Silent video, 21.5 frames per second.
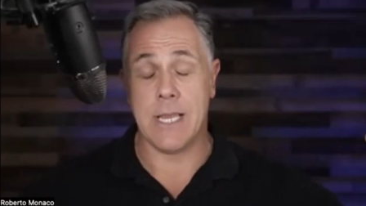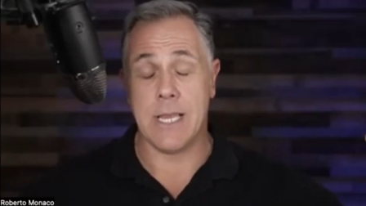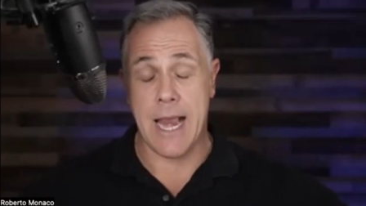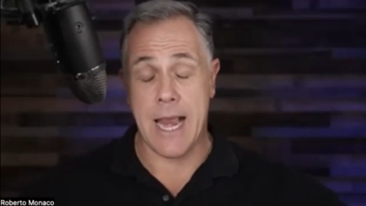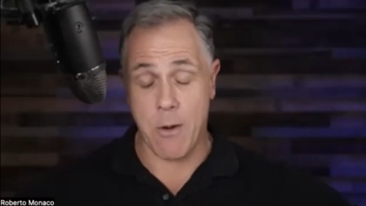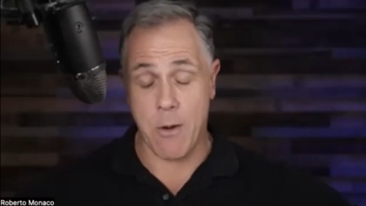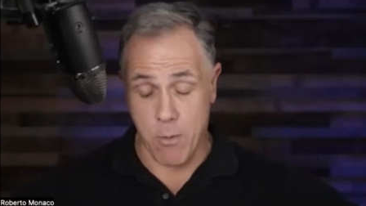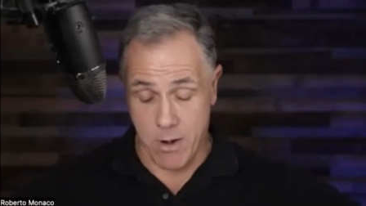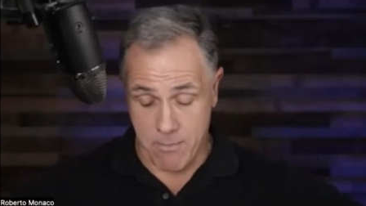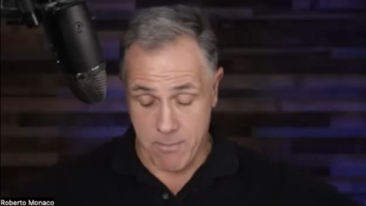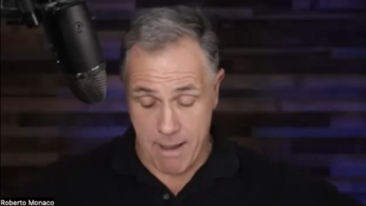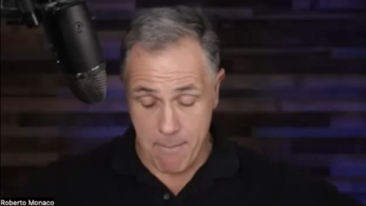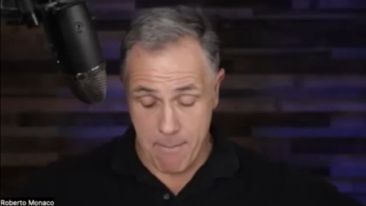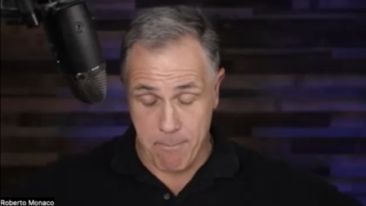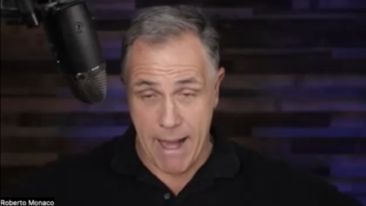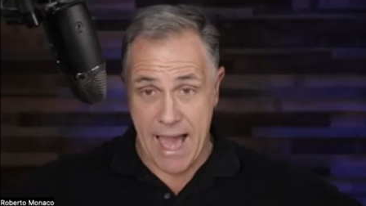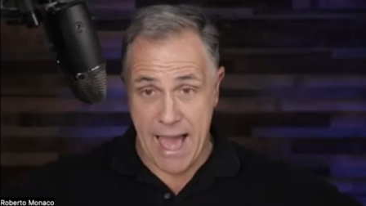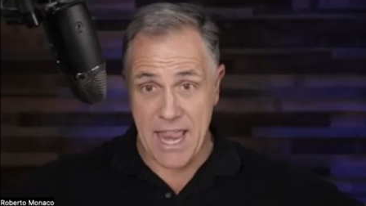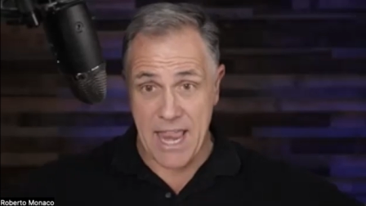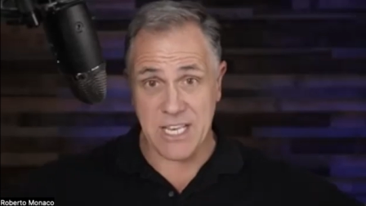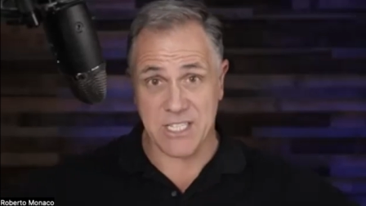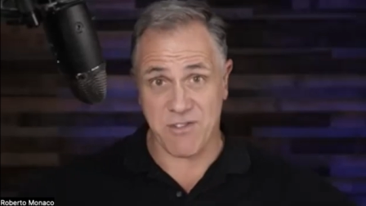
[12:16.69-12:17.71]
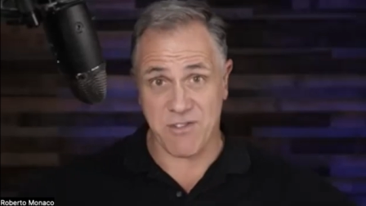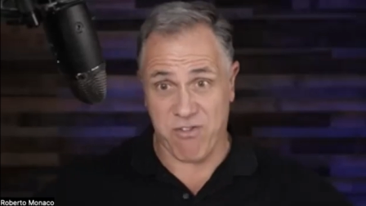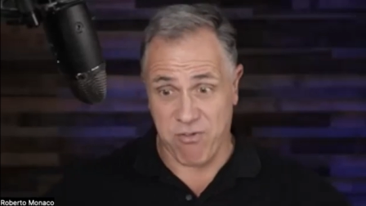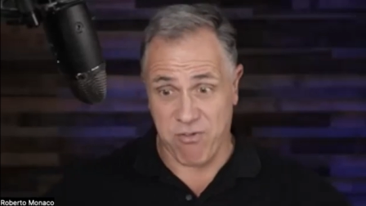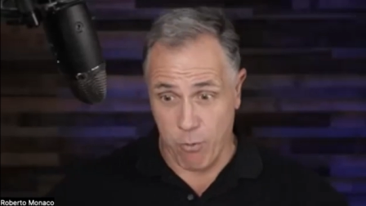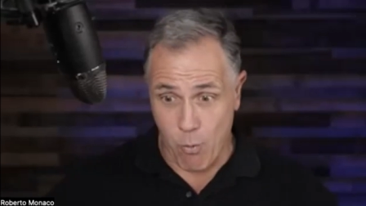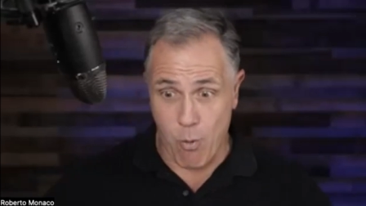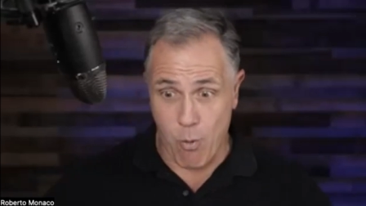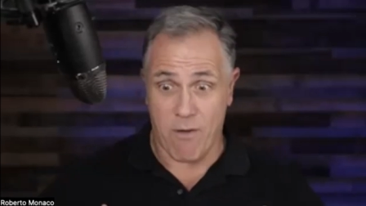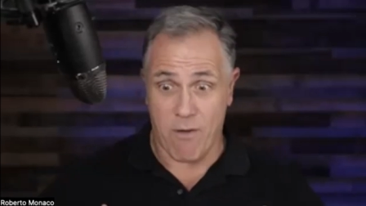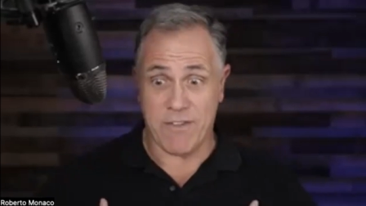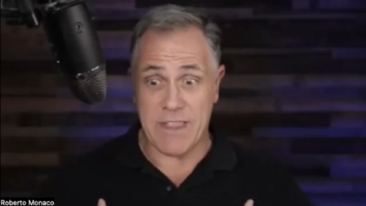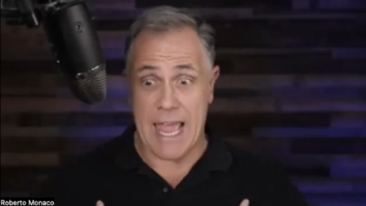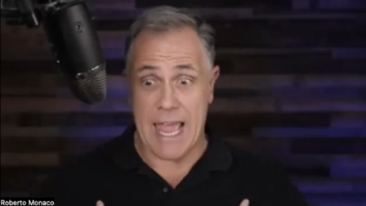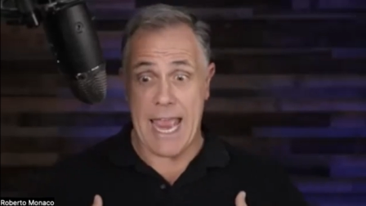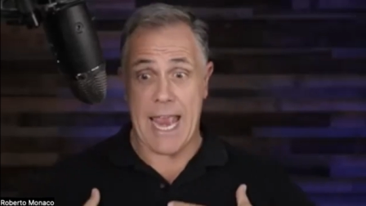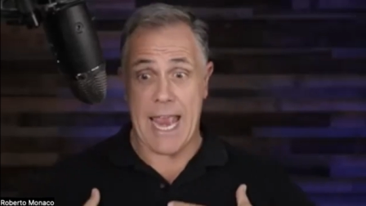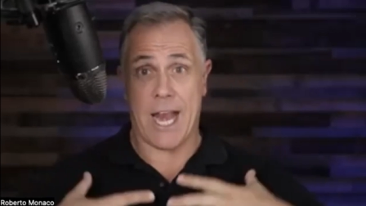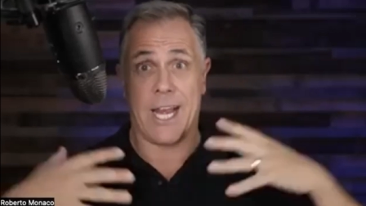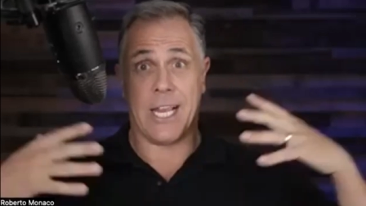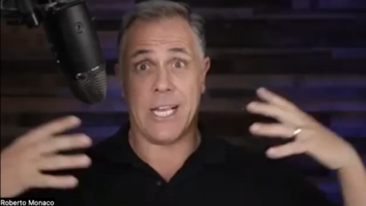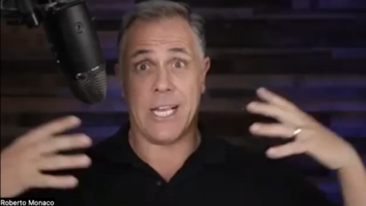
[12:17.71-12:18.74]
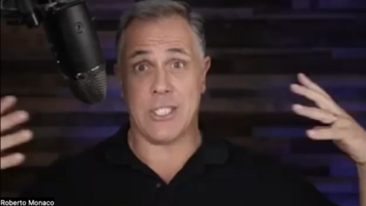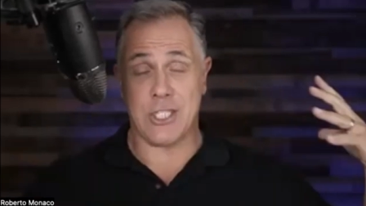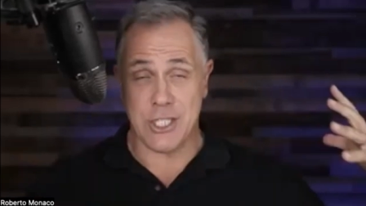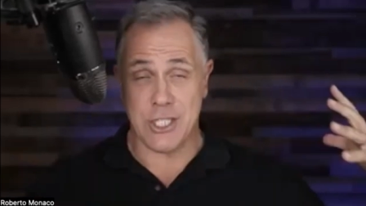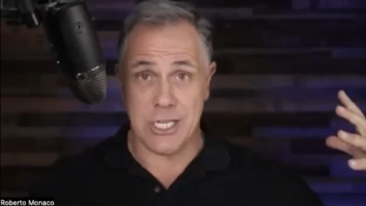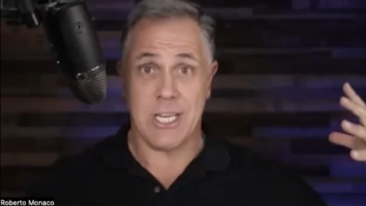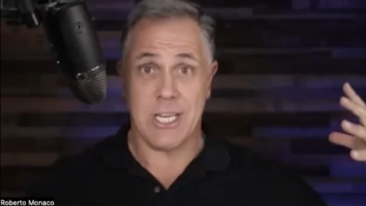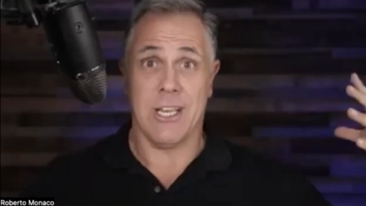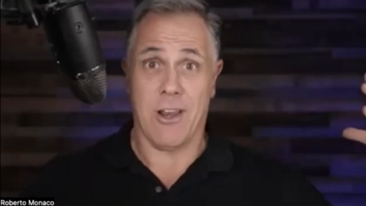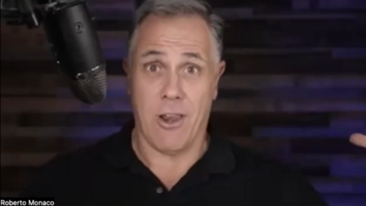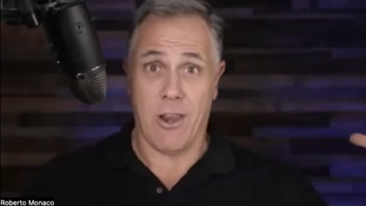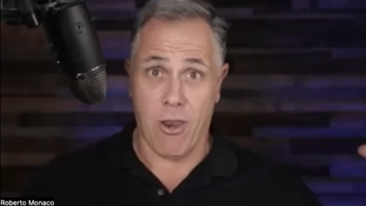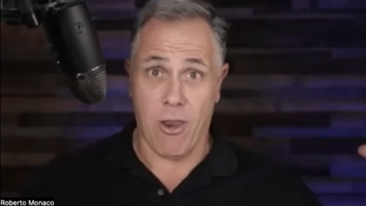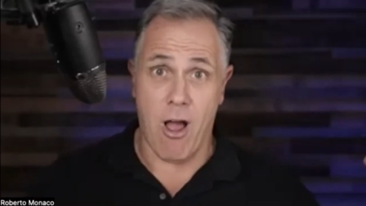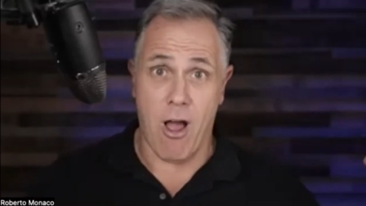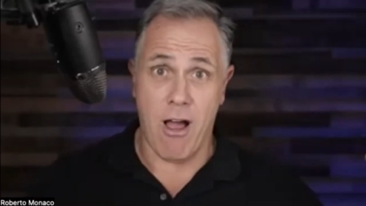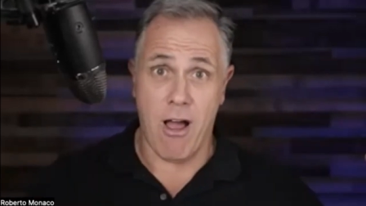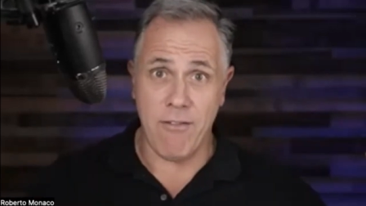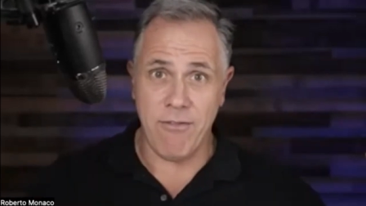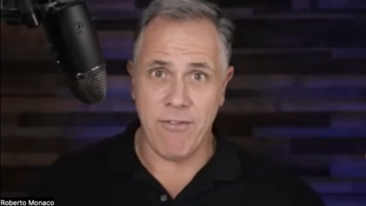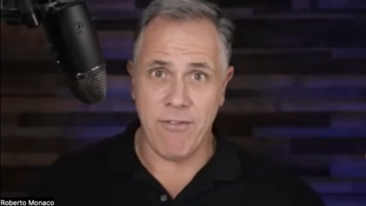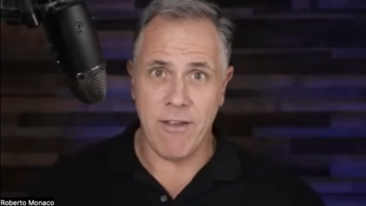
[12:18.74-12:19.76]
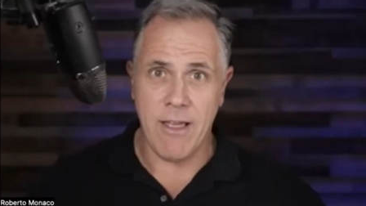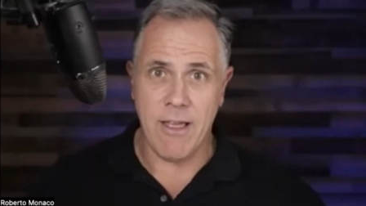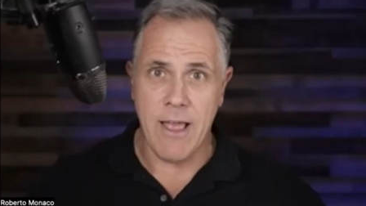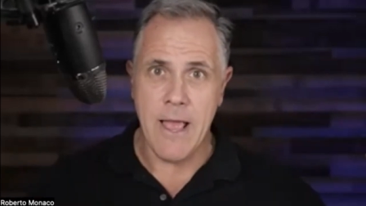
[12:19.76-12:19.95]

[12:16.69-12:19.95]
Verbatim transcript: And when my body is full of that energy, love,